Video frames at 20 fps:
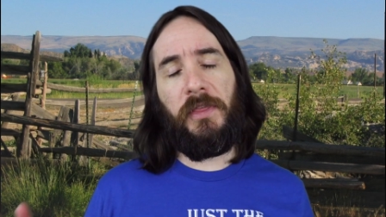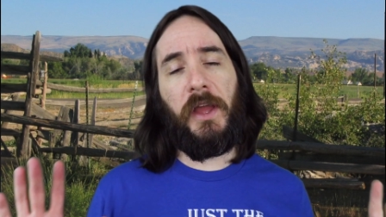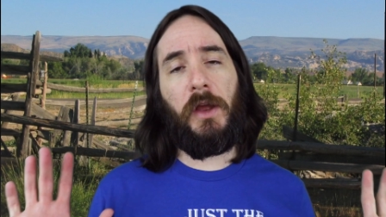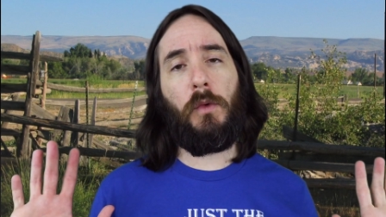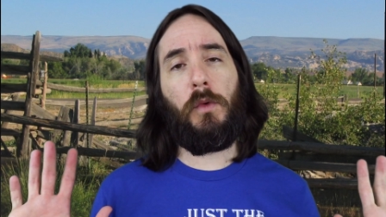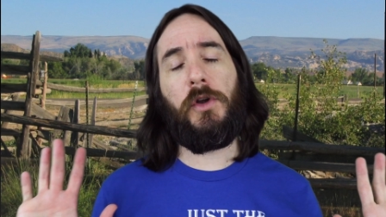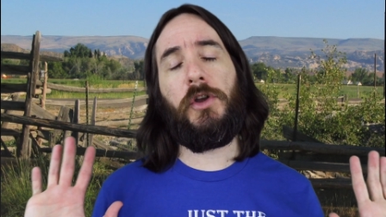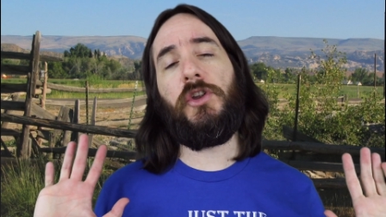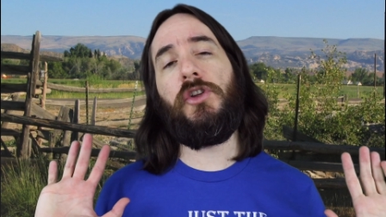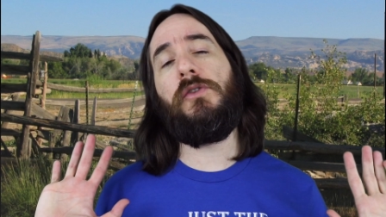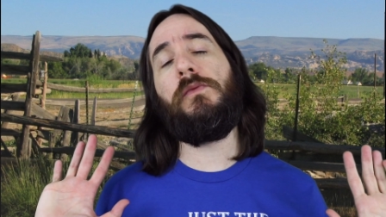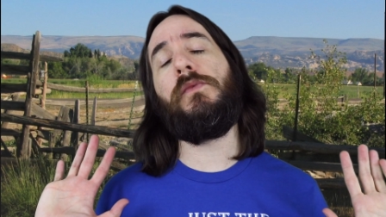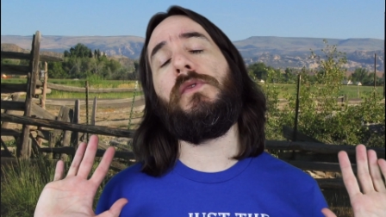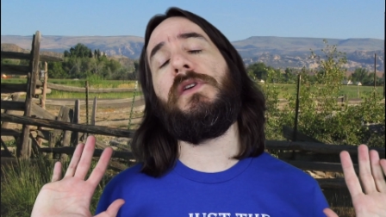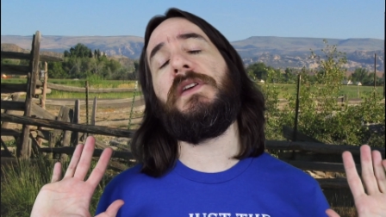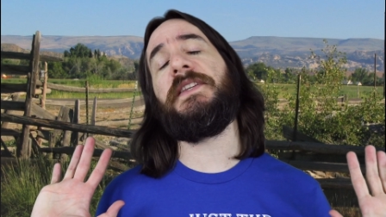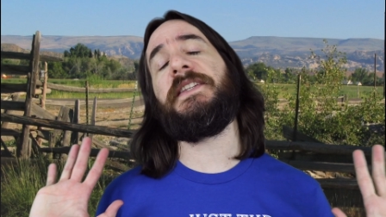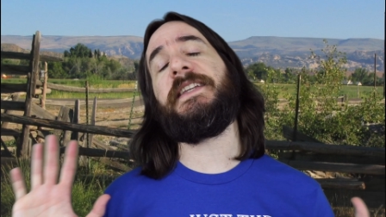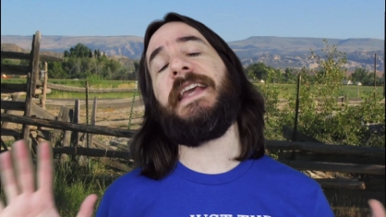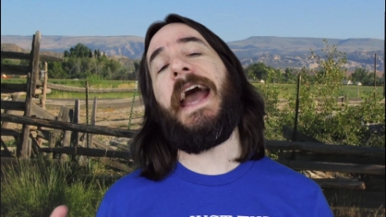There were
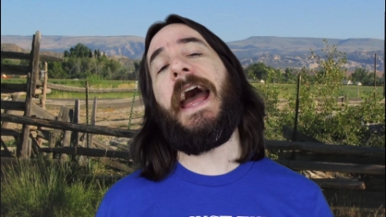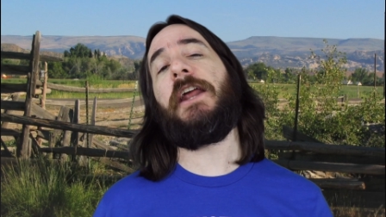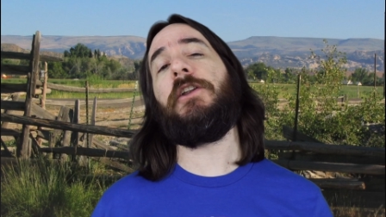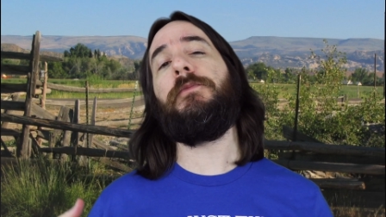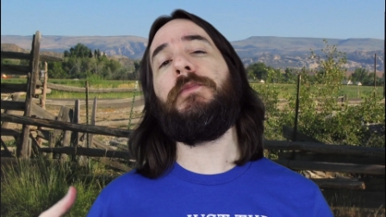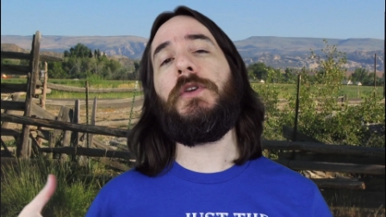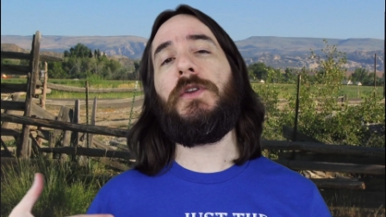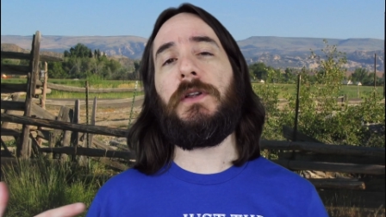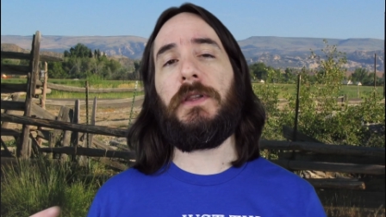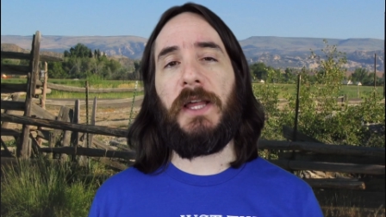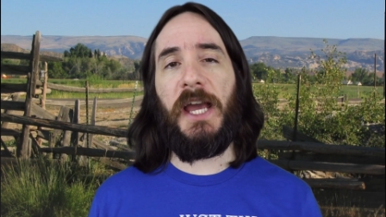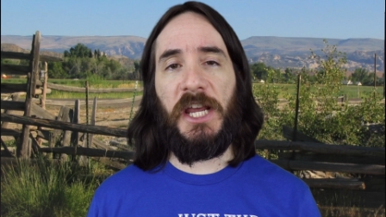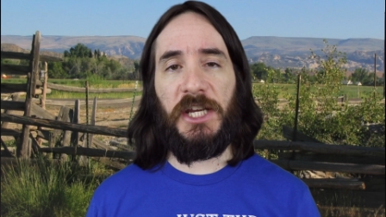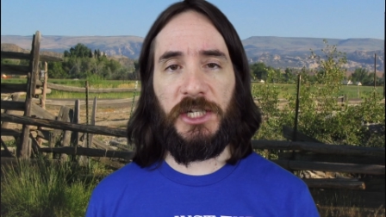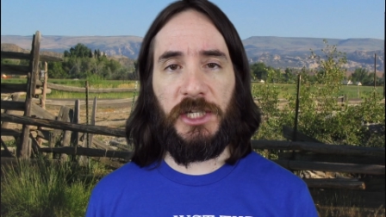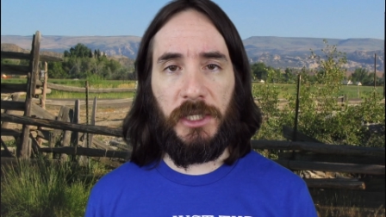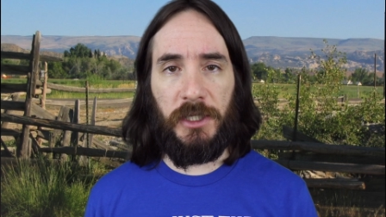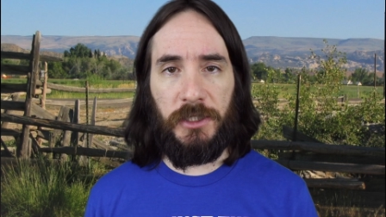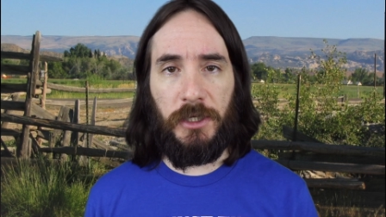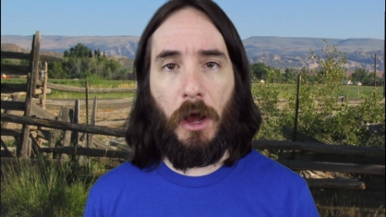numerous cattle
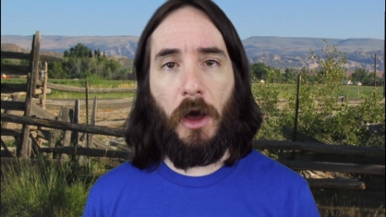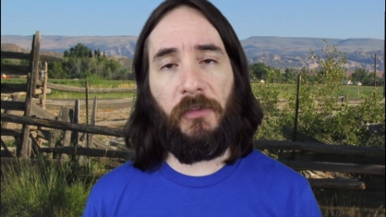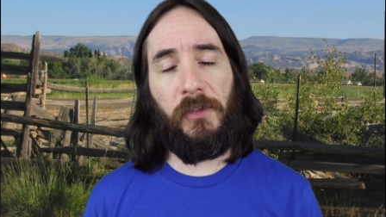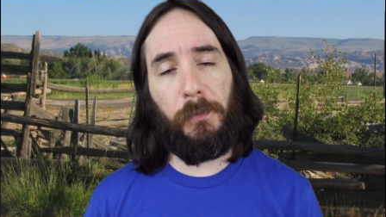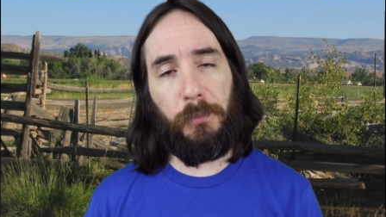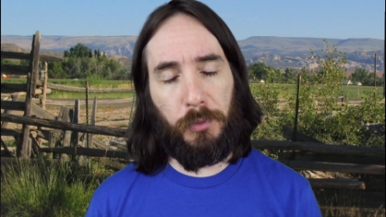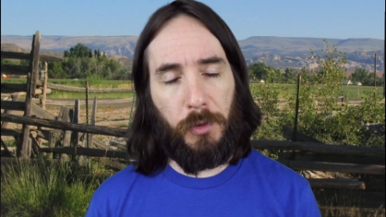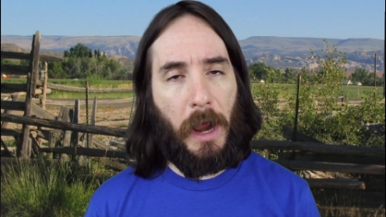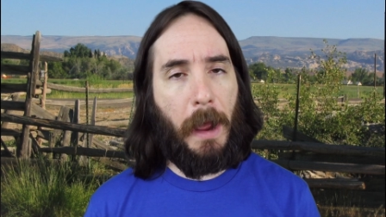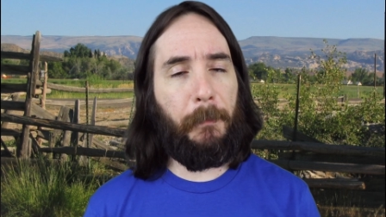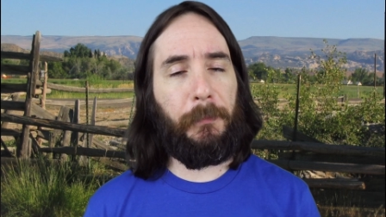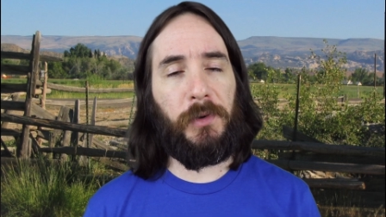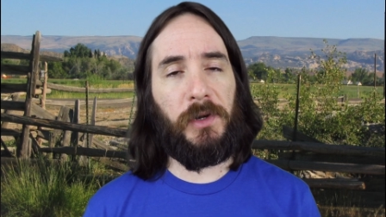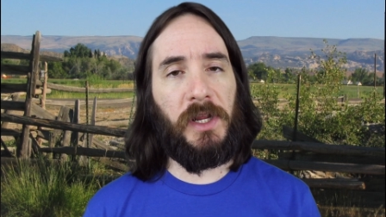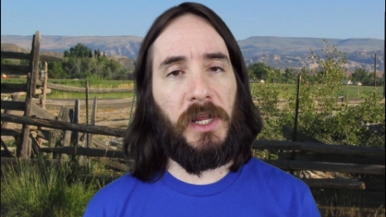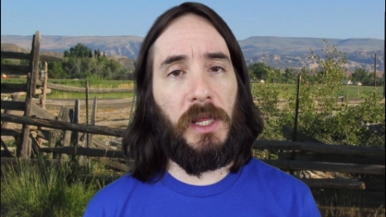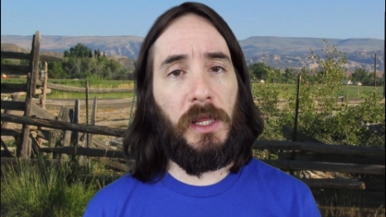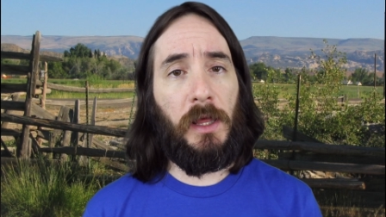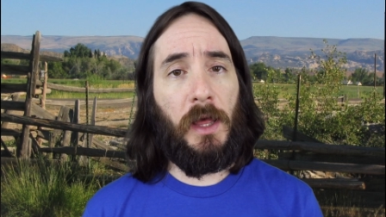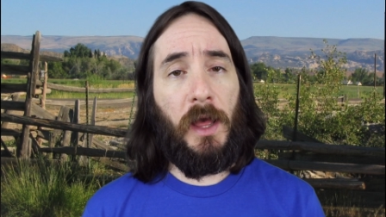mutilations on the
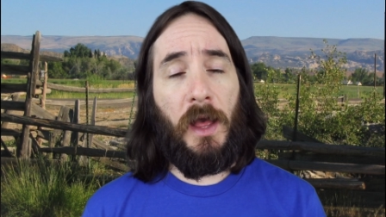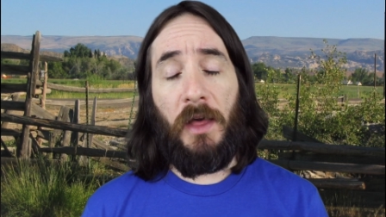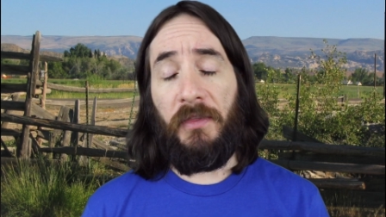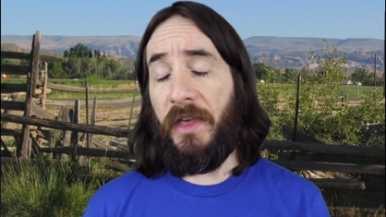property